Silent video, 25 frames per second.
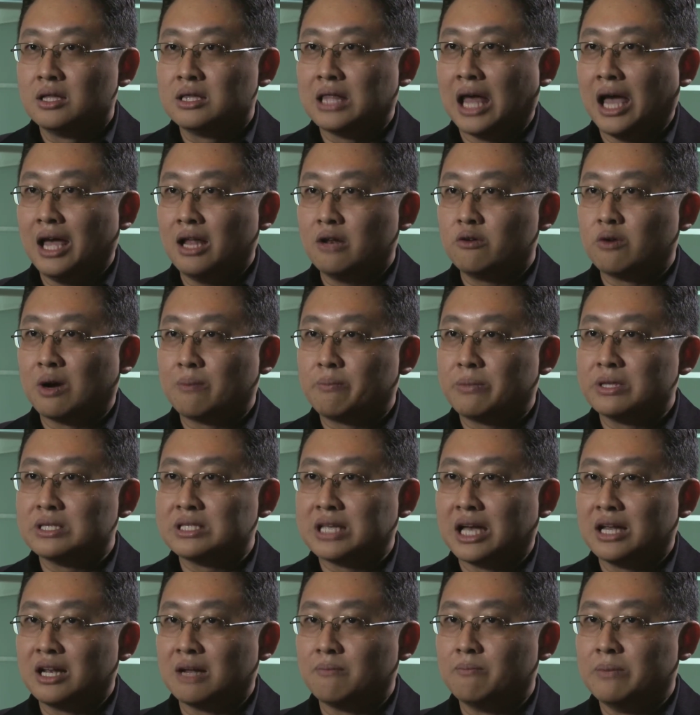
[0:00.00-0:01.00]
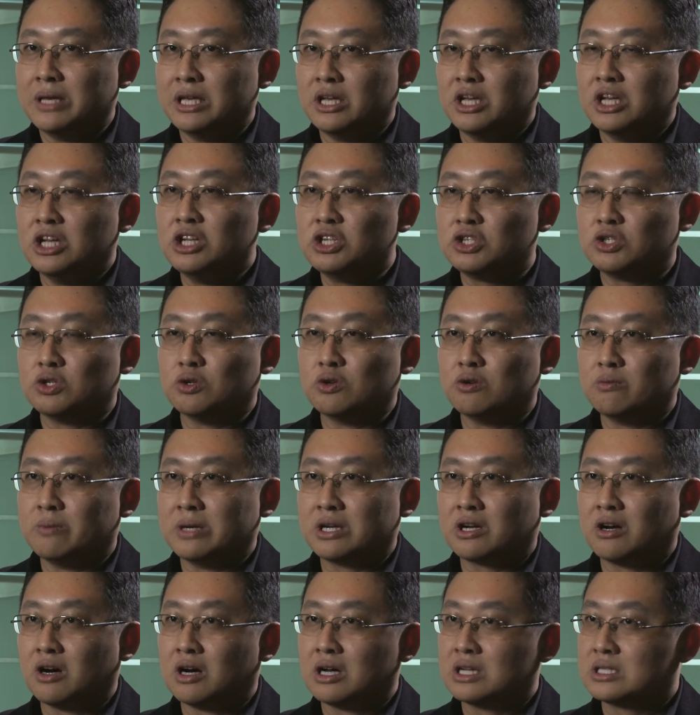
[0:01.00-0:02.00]
that represents a big issue
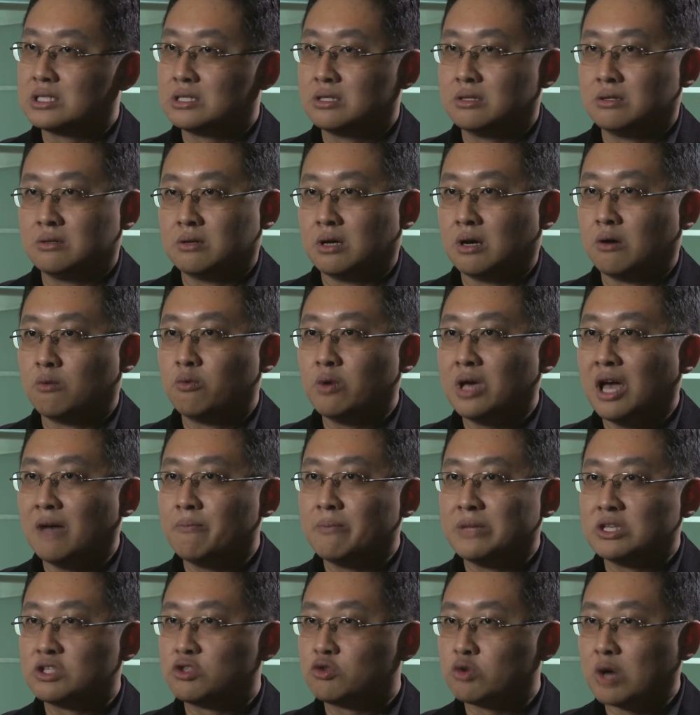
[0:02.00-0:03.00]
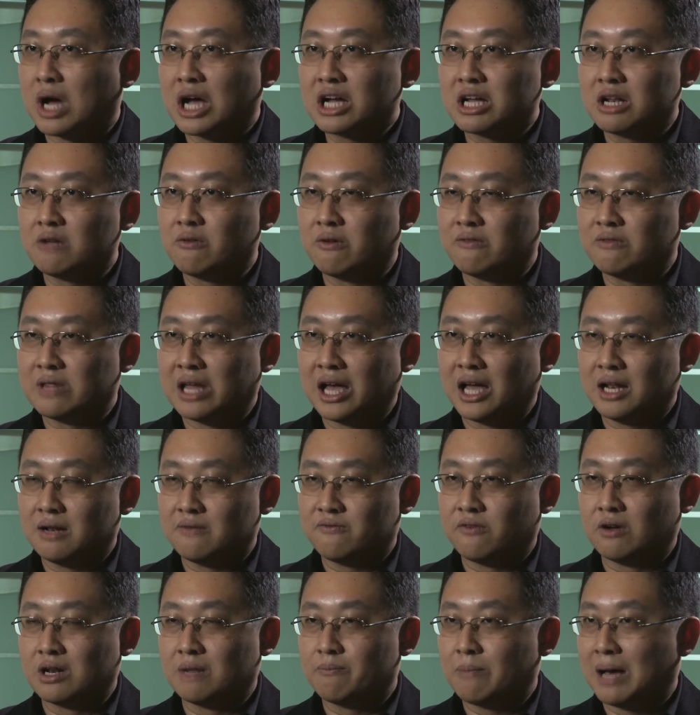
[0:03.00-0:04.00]
because we have been struggling with
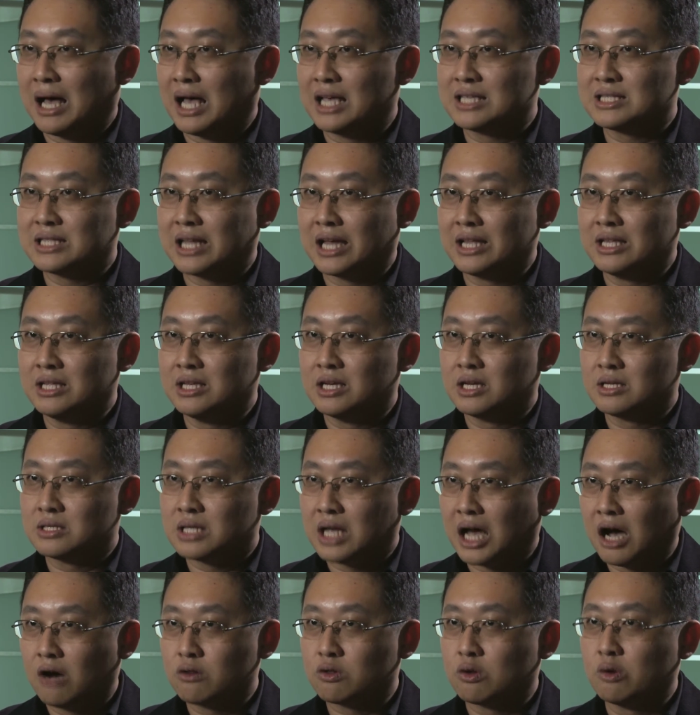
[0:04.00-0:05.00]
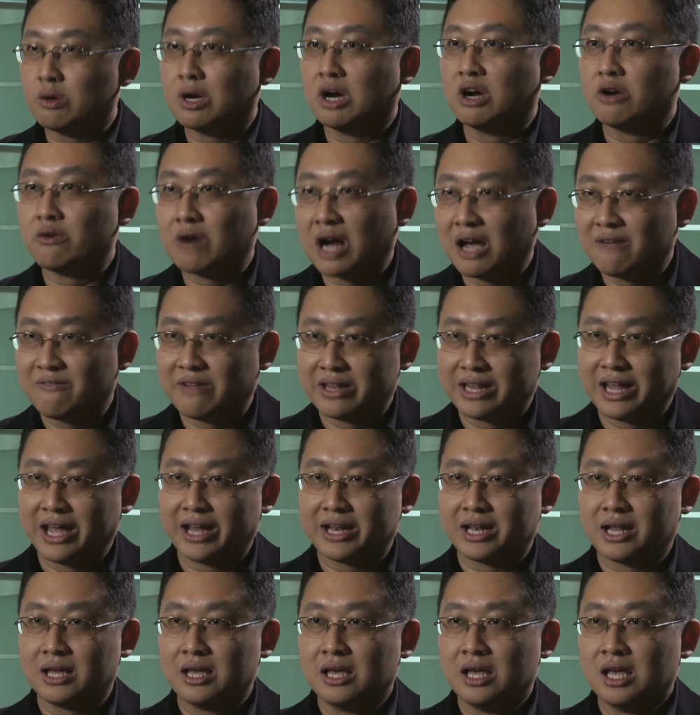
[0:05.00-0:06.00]
that for the past 10 years, how to arrive at
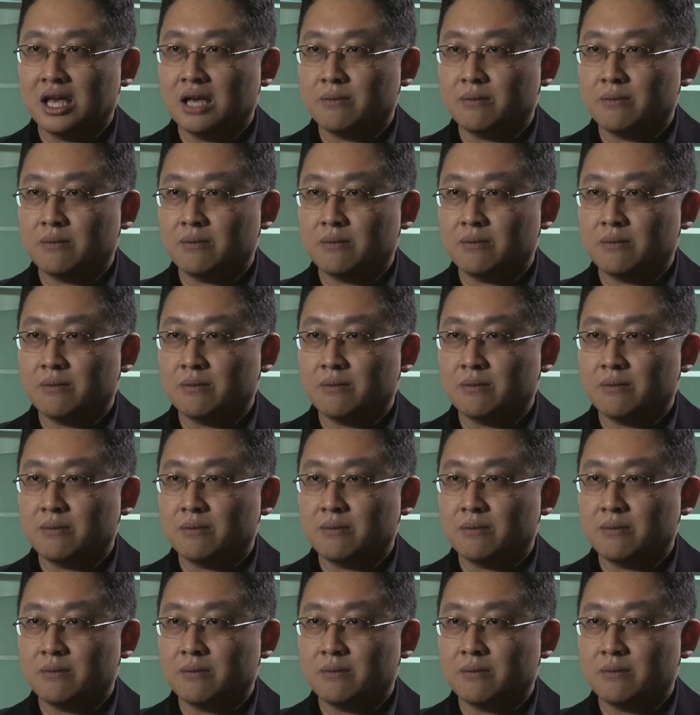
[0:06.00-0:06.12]
that.